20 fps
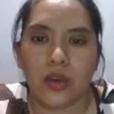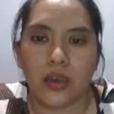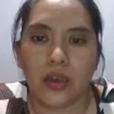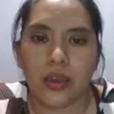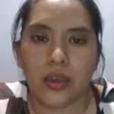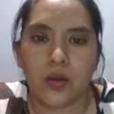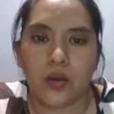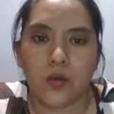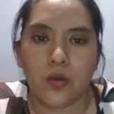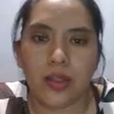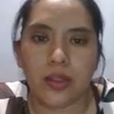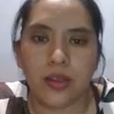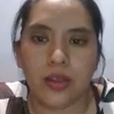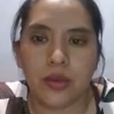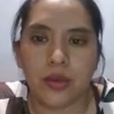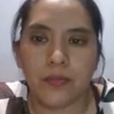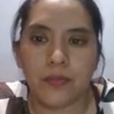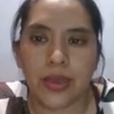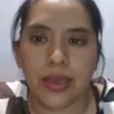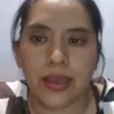Okay,
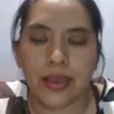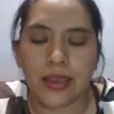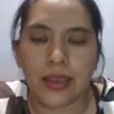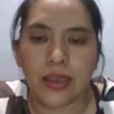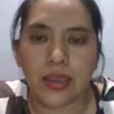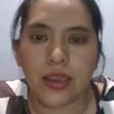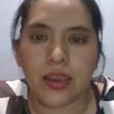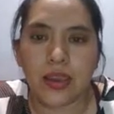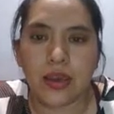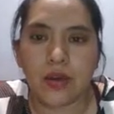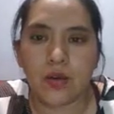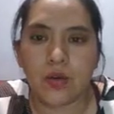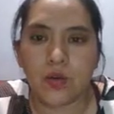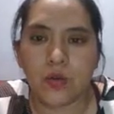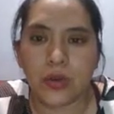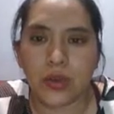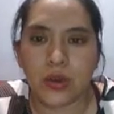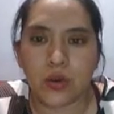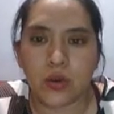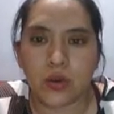welcome back. And now
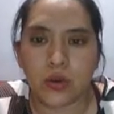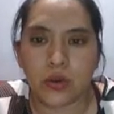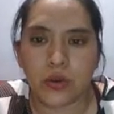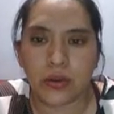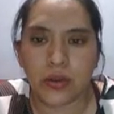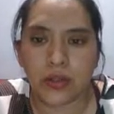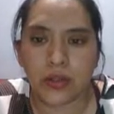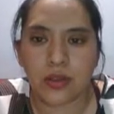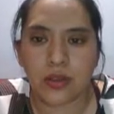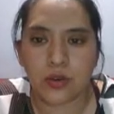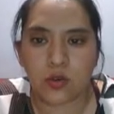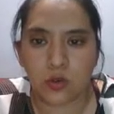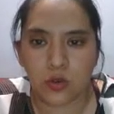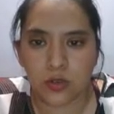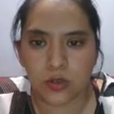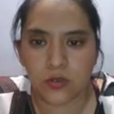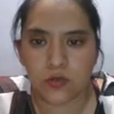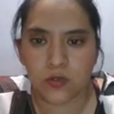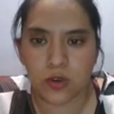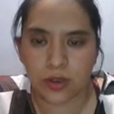we are learning the
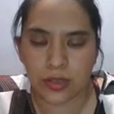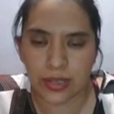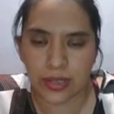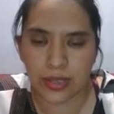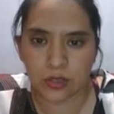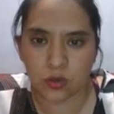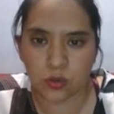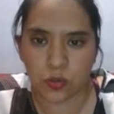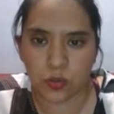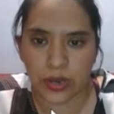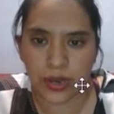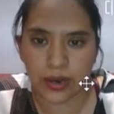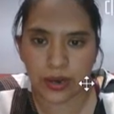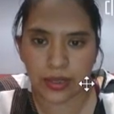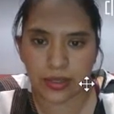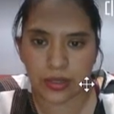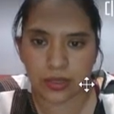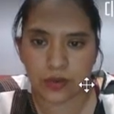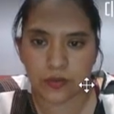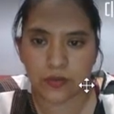rules for the
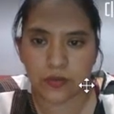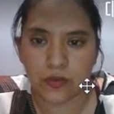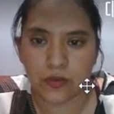superlative.